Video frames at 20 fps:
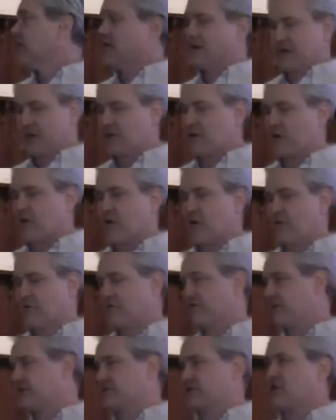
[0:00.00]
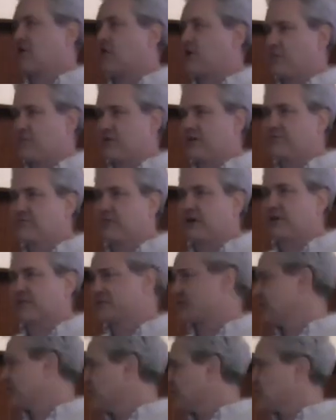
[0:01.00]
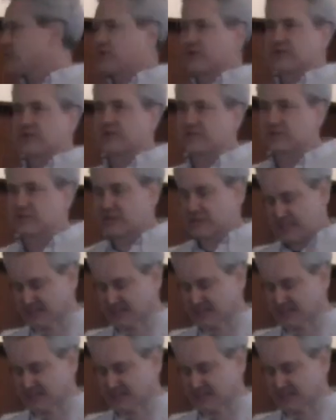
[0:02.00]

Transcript: you know, overly tall, big-busted, unrealistic